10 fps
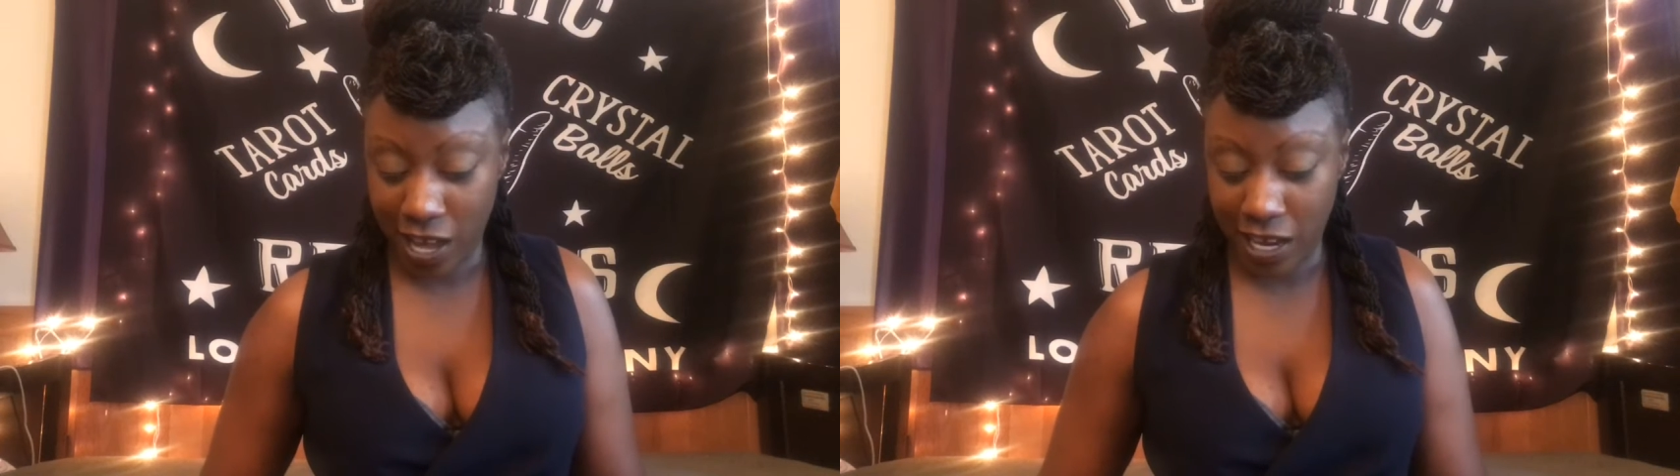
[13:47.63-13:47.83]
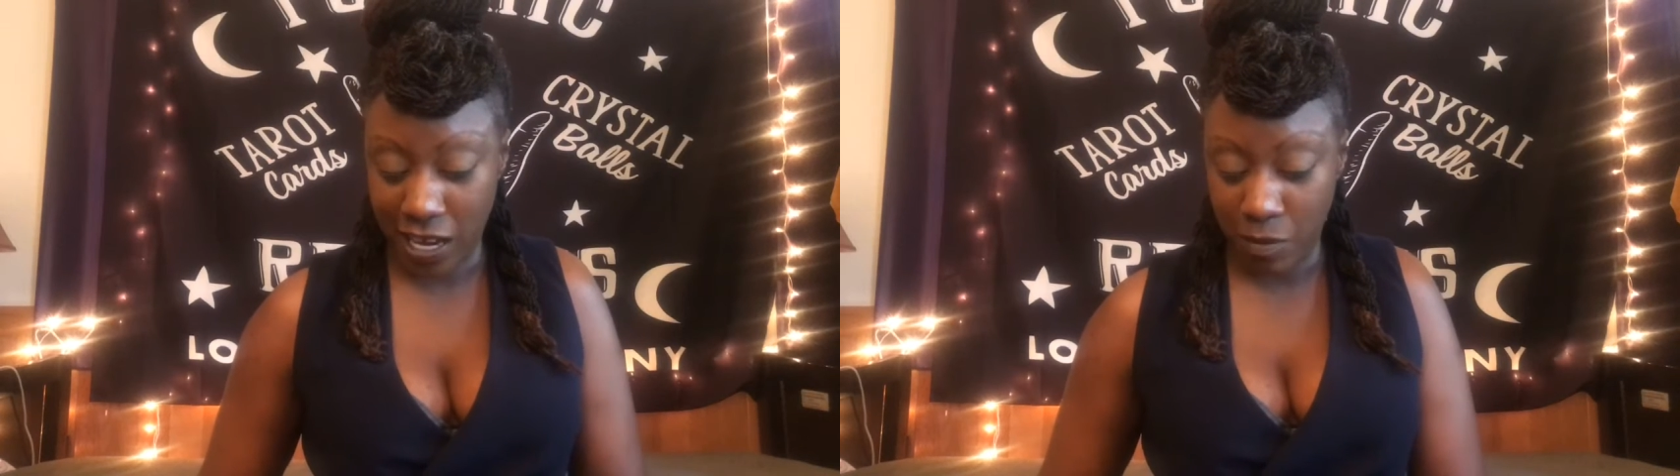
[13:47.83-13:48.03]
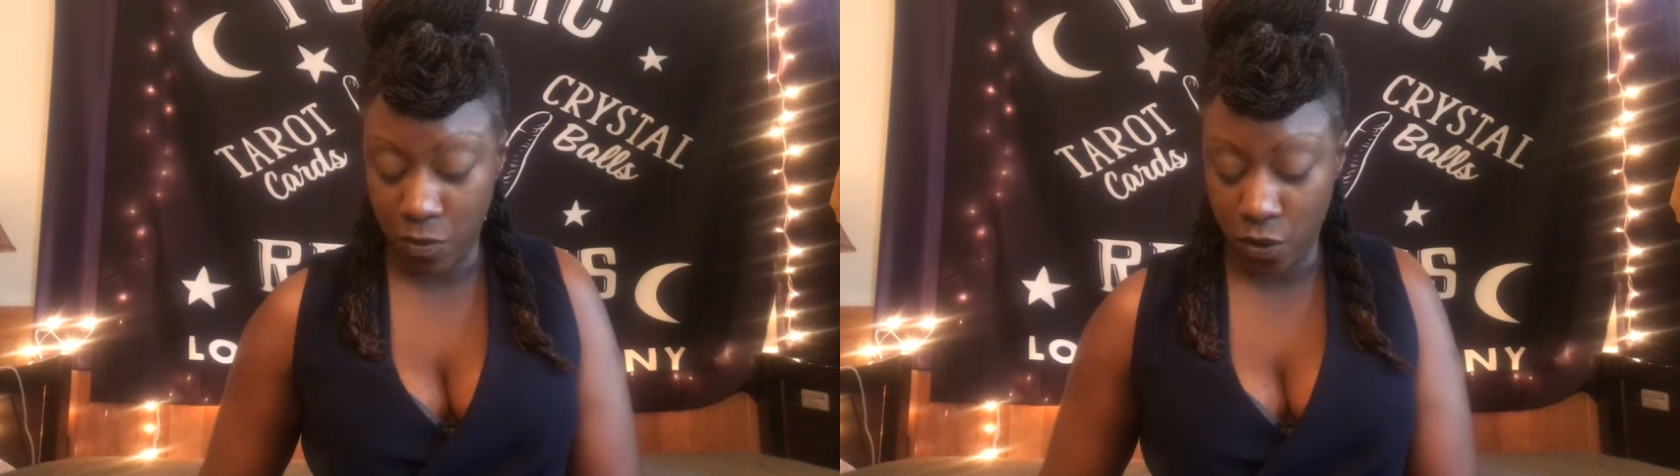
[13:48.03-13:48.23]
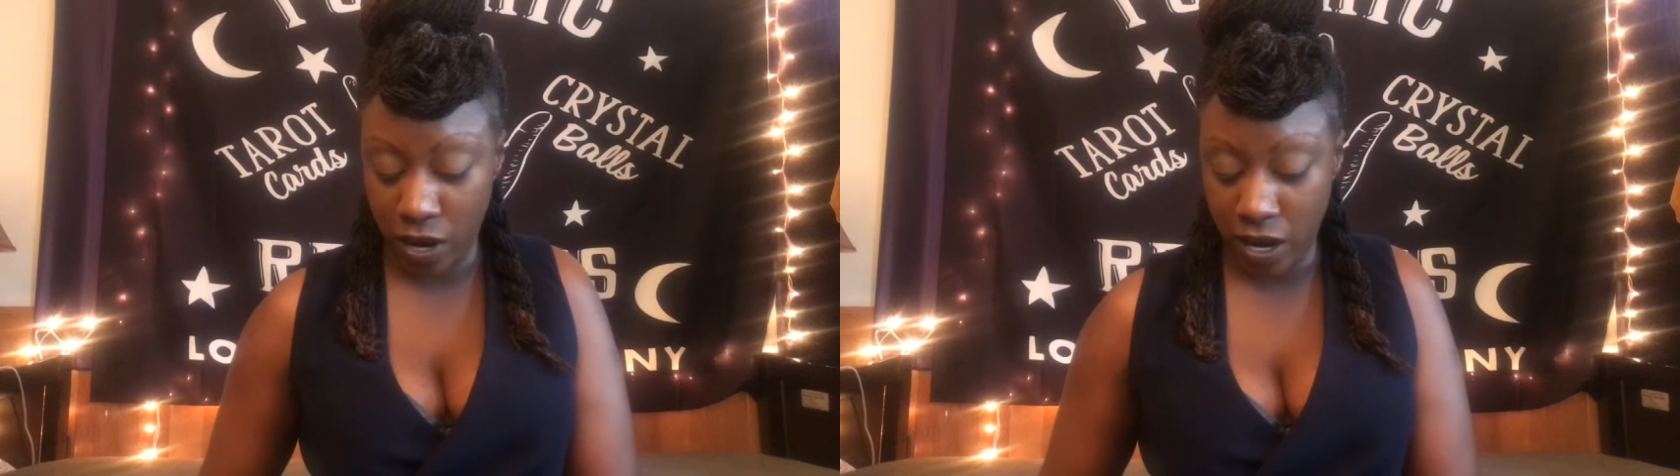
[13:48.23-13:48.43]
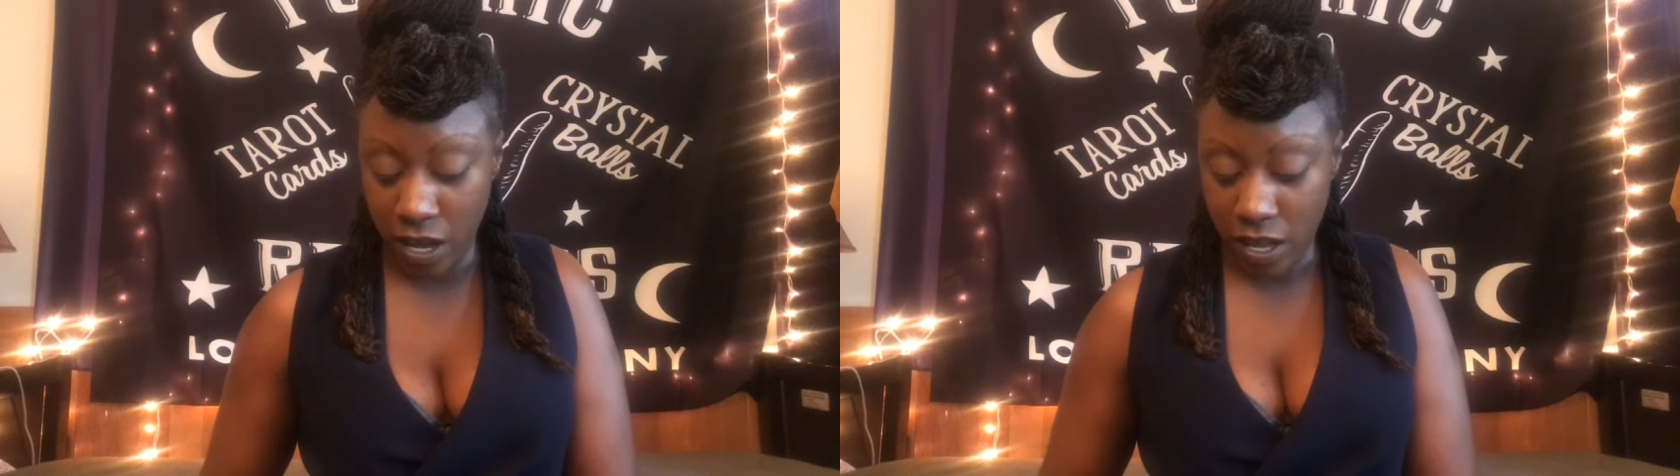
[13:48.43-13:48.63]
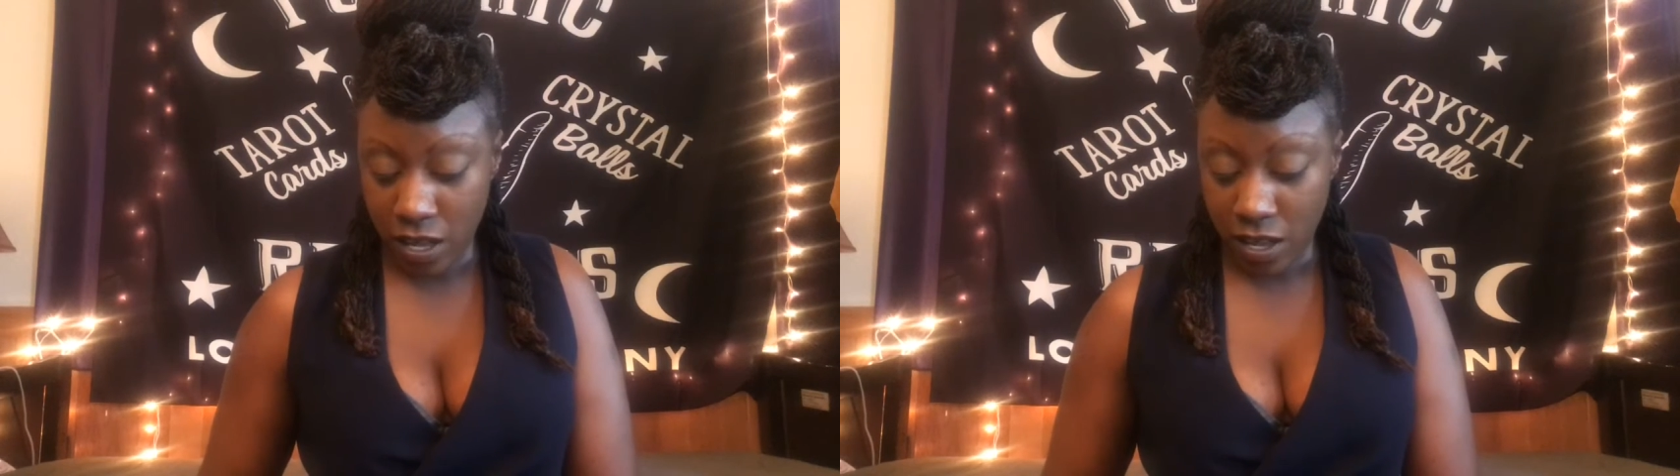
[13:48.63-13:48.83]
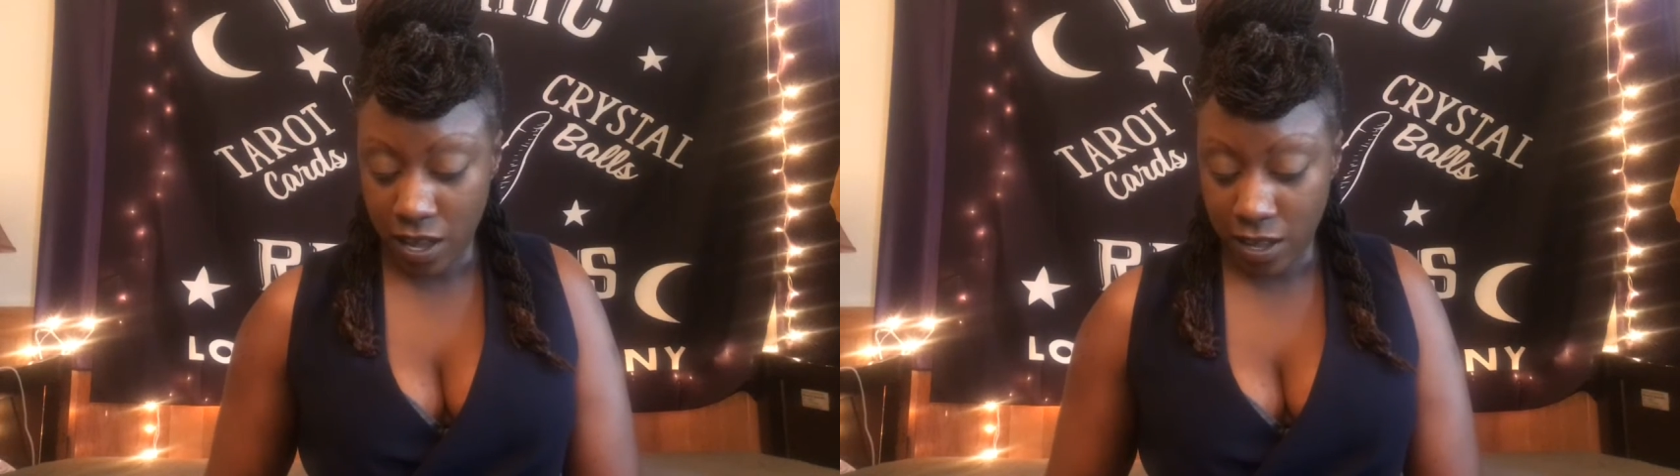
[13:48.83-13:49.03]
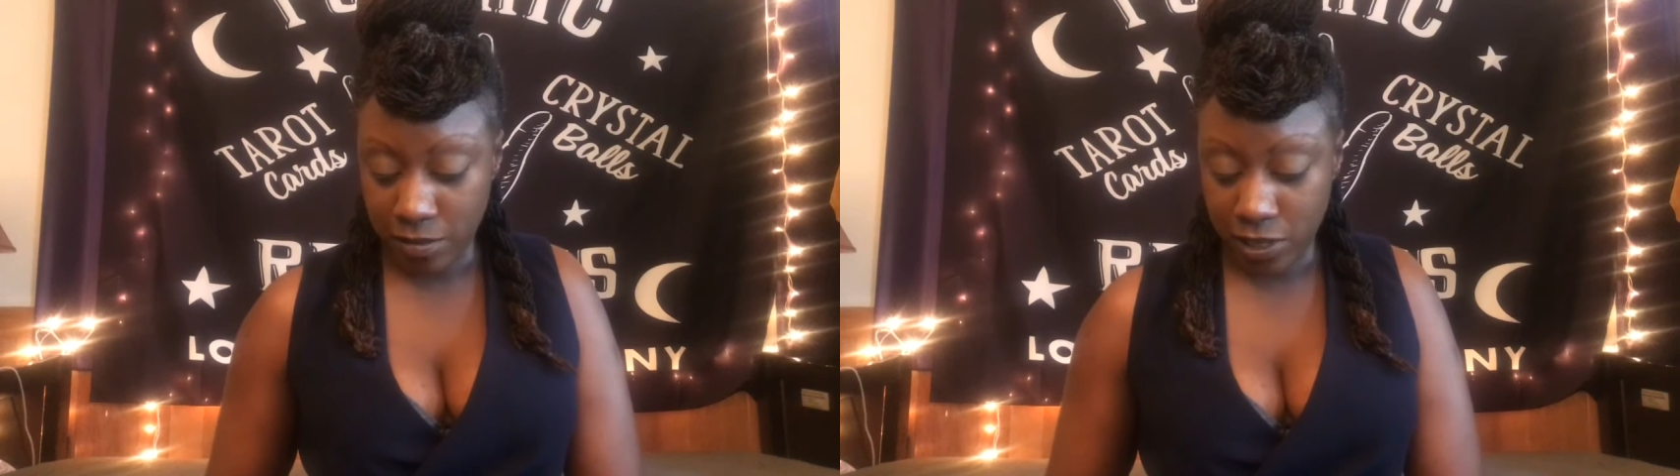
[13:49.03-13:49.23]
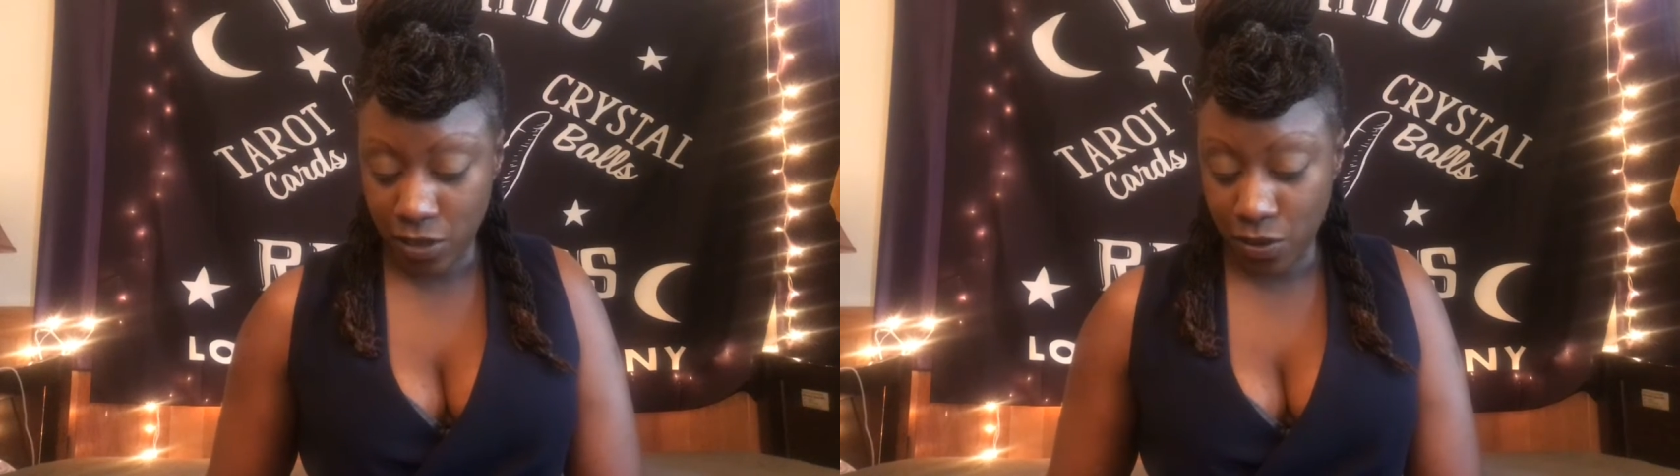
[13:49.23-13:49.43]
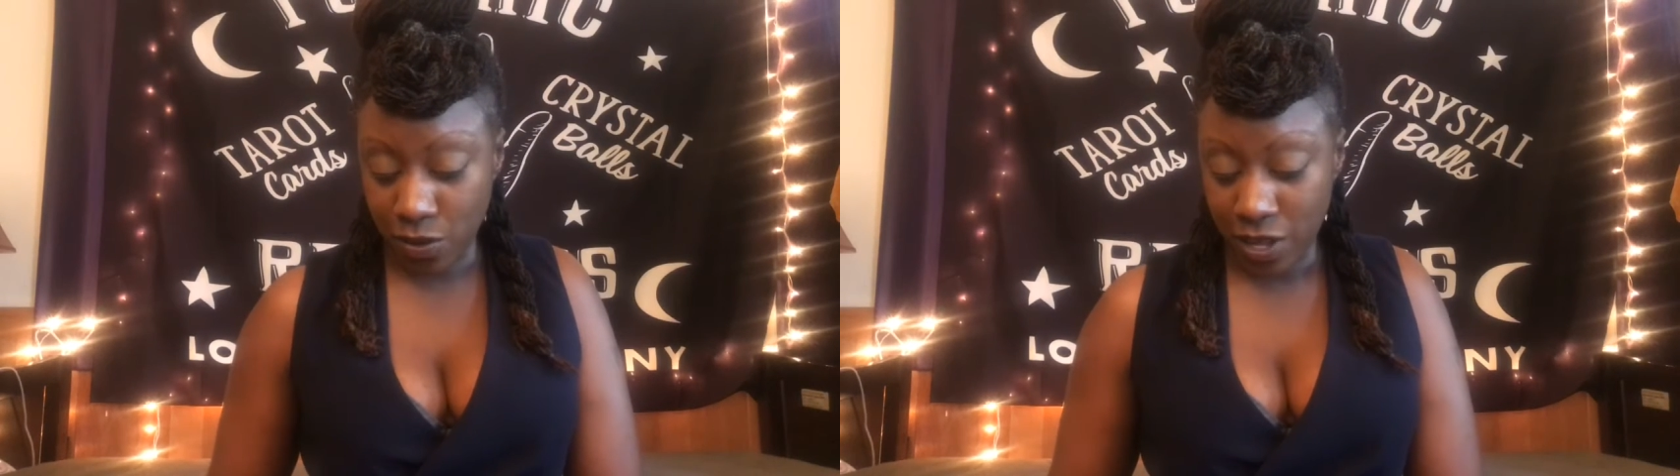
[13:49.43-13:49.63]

anymore. So